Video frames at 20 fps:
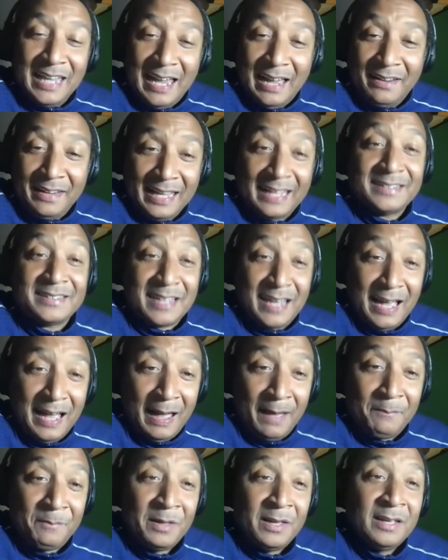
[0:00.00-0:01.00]
that
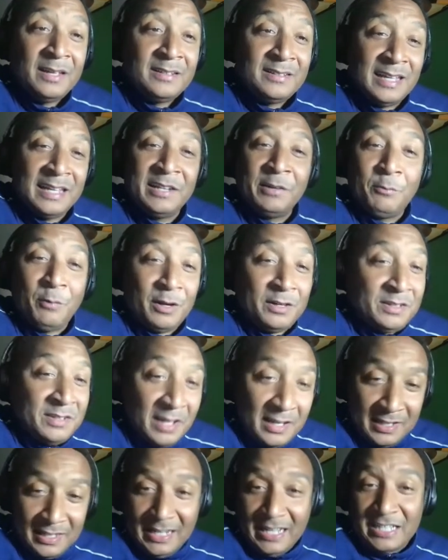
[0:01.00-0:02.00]
time. They didn't want
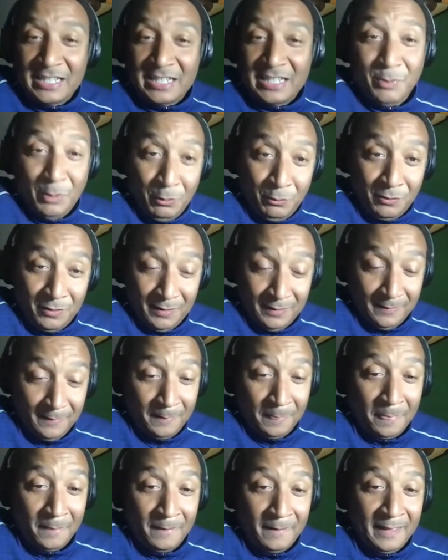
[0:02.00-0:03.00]
none of that smoke.
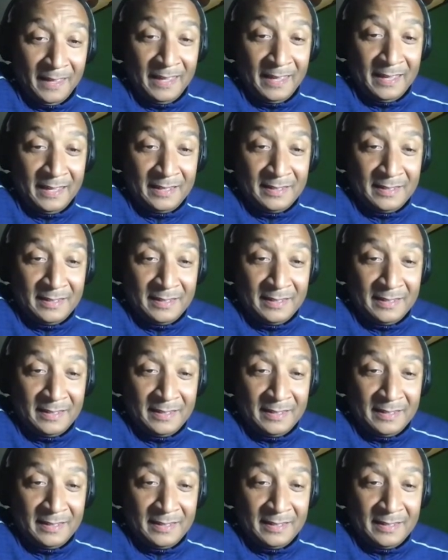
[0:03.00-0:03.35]
And